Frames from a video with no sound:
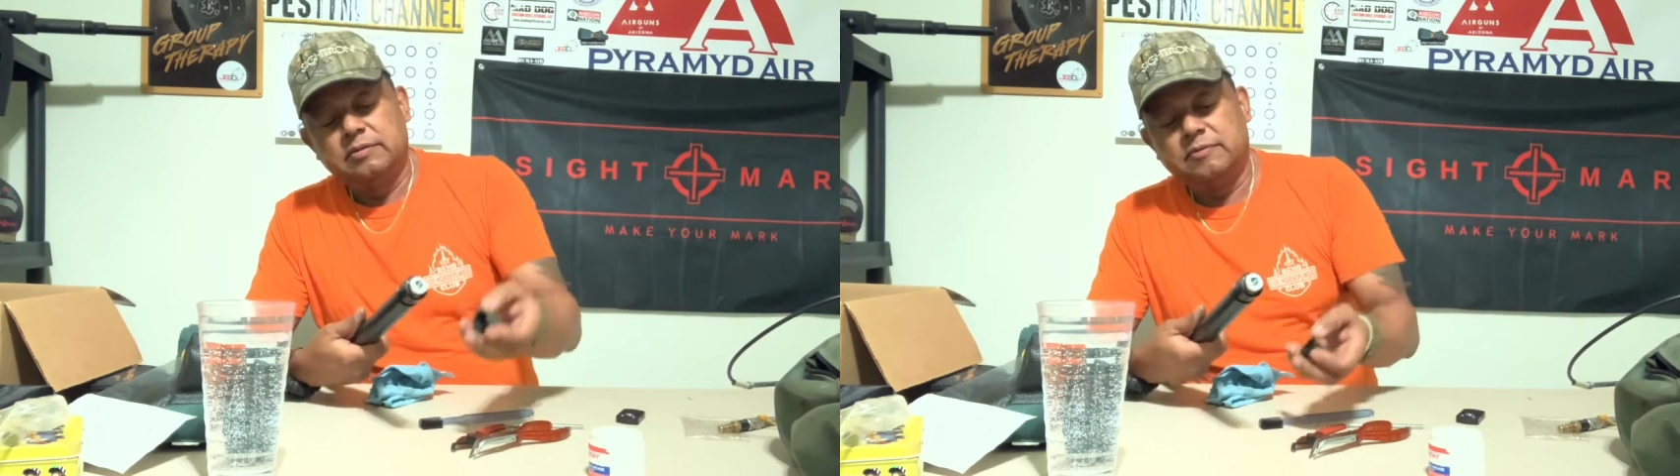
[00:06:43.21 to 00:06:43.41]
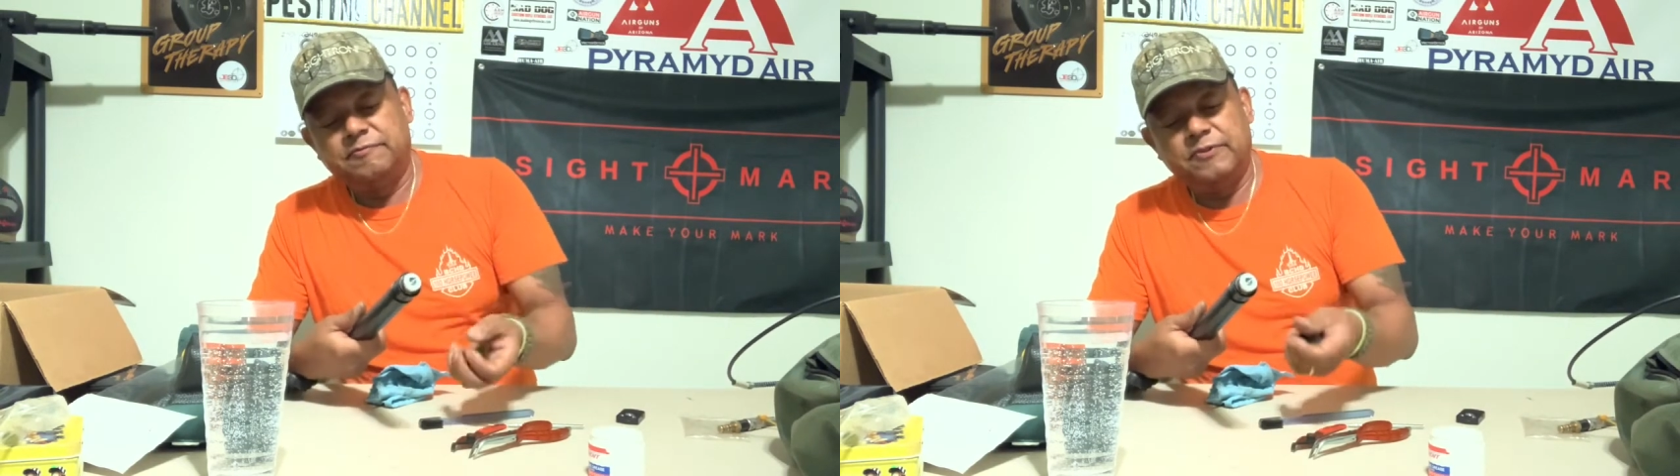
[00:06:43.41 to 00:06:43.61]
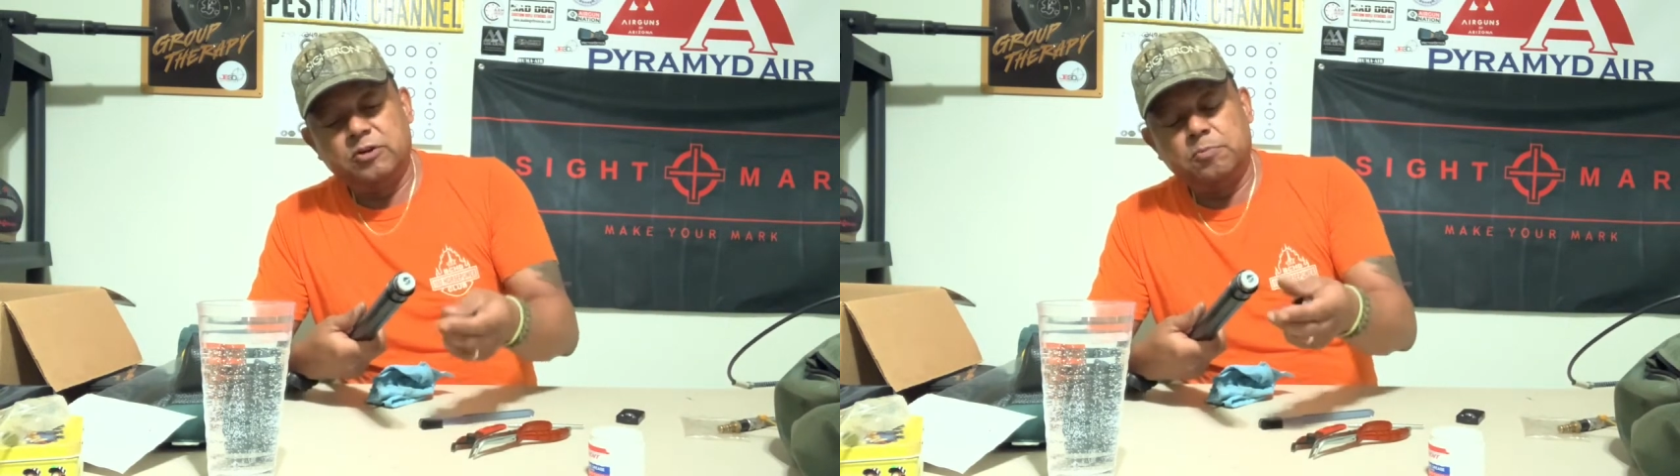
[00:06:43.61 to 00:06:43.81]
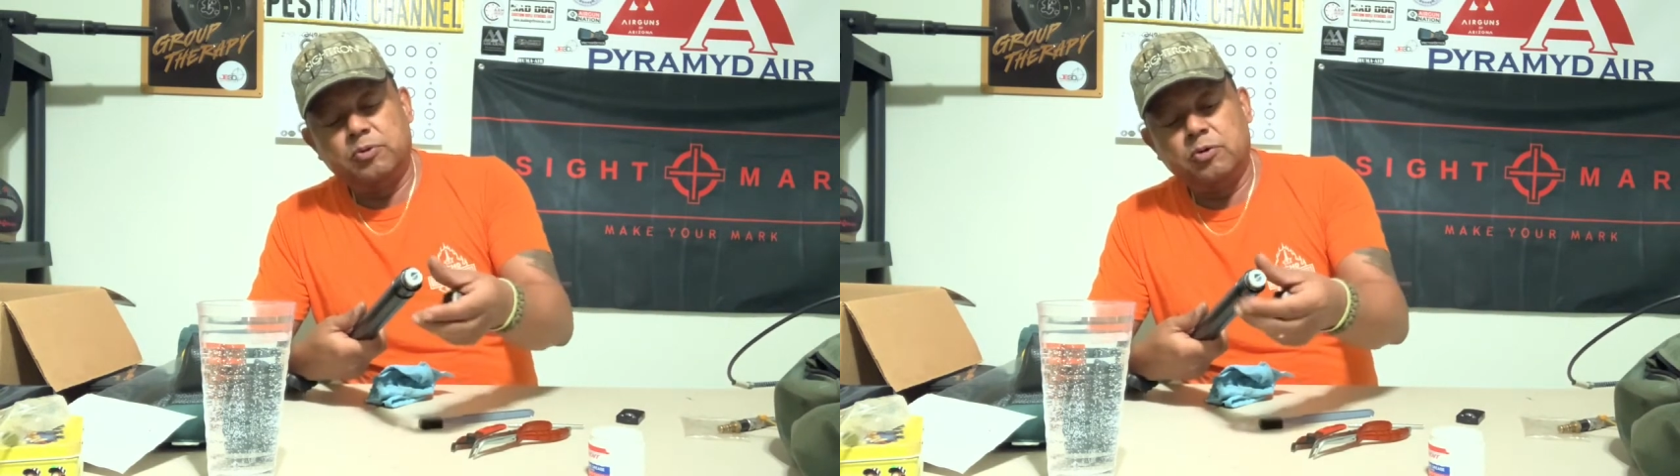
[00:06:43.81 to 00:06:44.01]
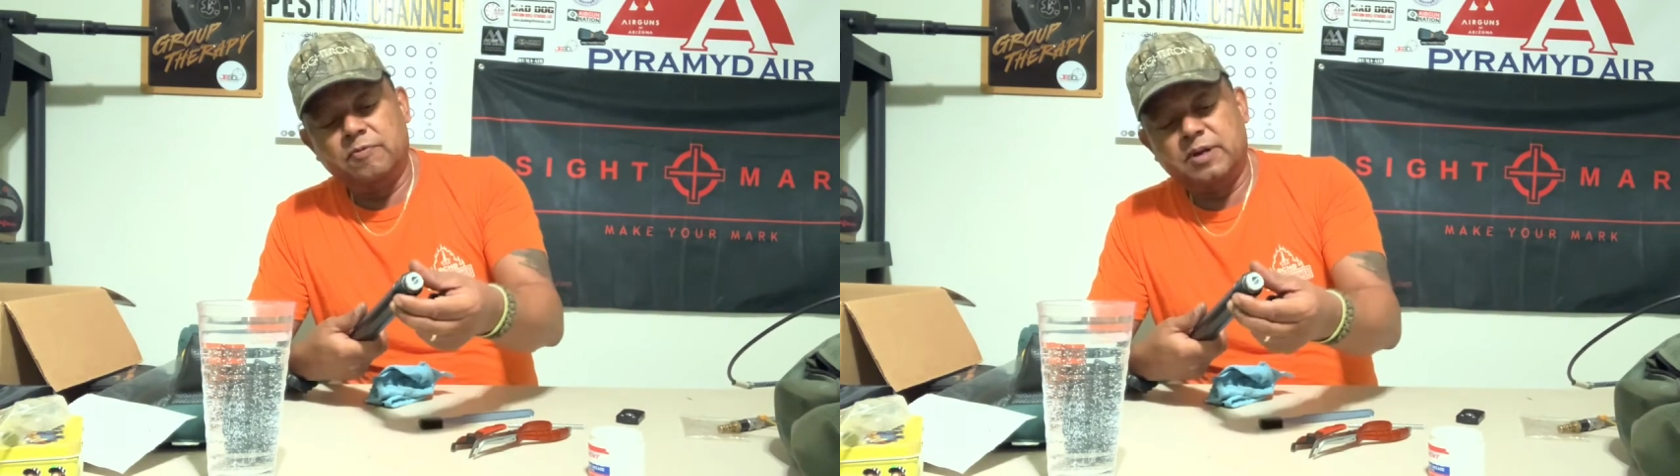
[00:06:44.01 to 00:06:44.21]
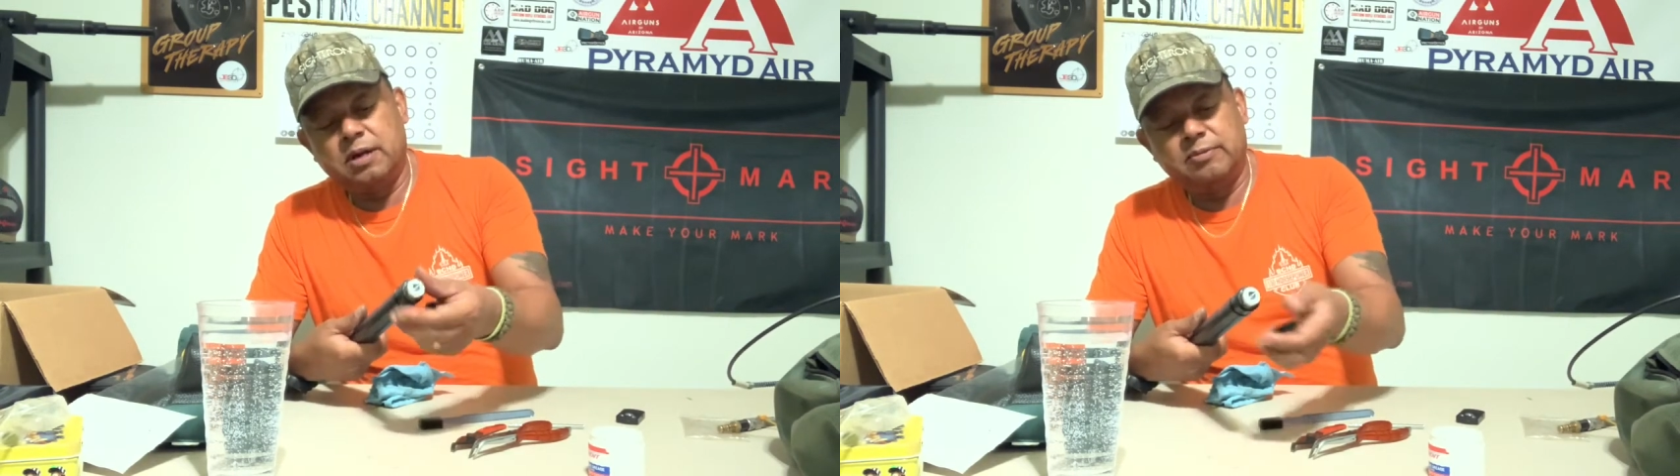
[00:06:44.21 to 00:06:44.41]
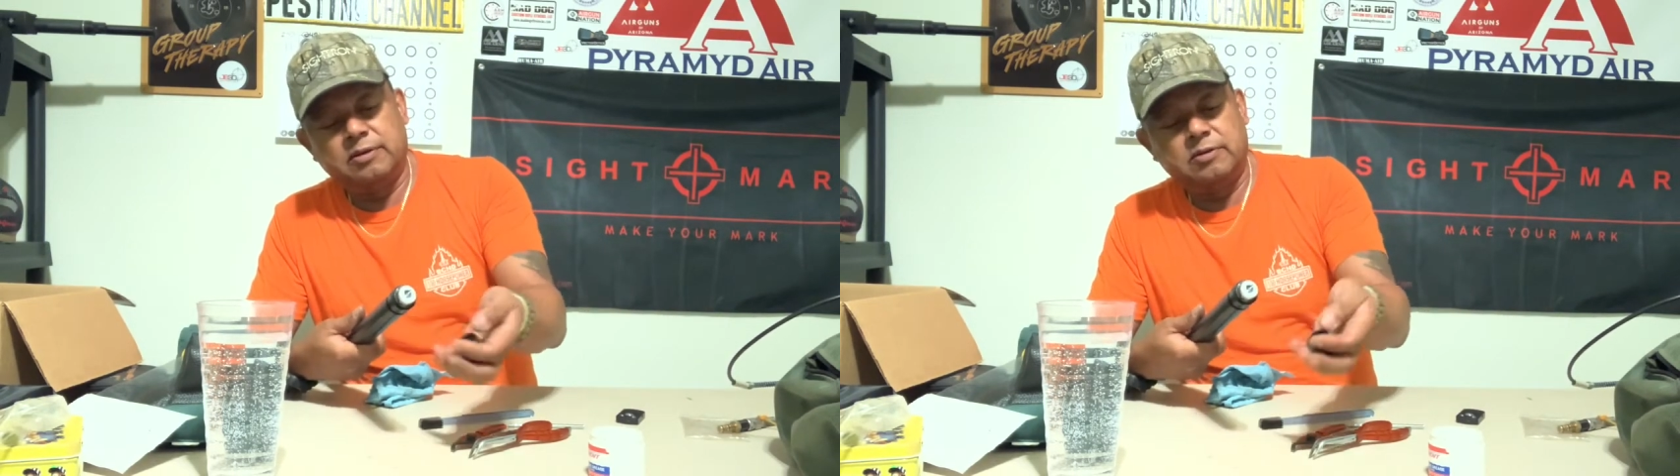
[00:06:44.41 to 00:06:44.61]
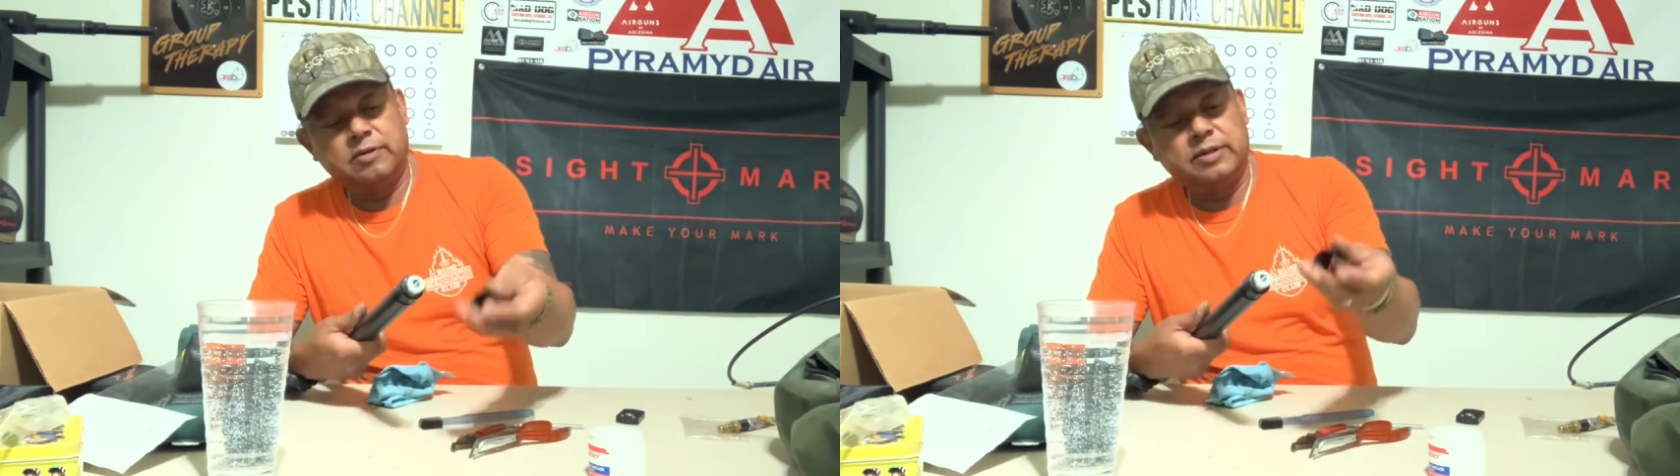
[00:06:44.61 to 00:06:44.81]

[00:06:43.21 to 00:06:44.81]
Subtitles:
fill probe cover or